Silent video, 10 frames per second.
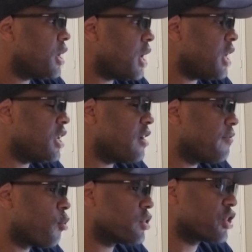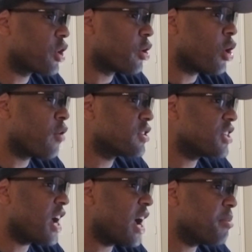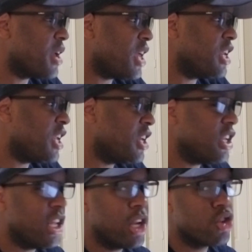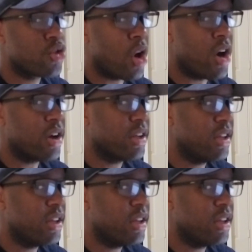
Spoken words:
And they forced to go to overtime, and it ended in a draw.